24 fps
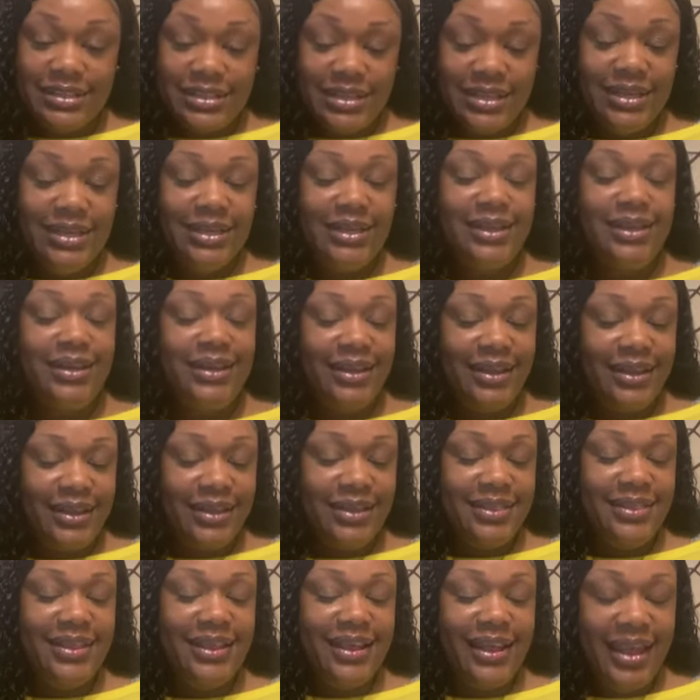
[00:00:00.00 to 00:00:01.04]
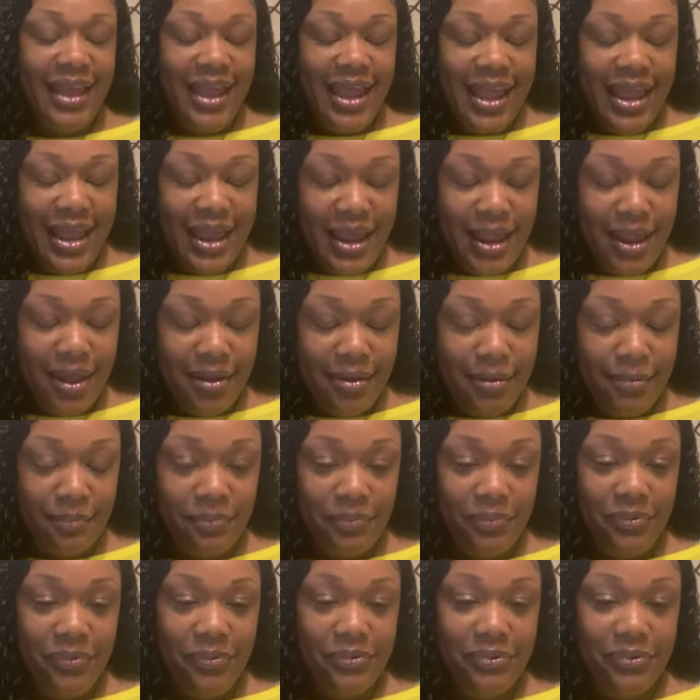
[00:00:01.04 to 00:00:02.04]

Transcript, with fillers: Sin in the camp.